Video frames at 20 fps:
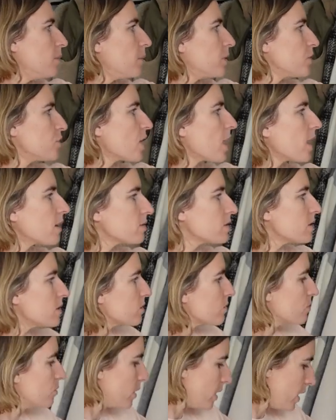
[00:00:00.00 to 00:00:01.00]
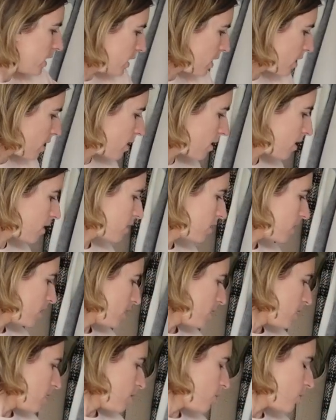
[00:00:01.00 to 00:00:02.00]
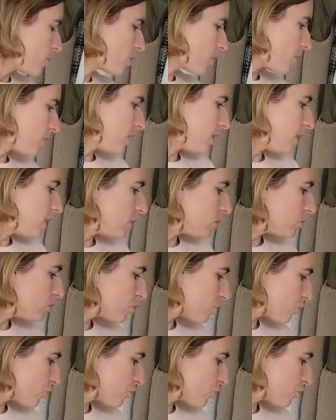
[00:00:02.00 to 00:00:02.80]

My trousers is all here. We've got the little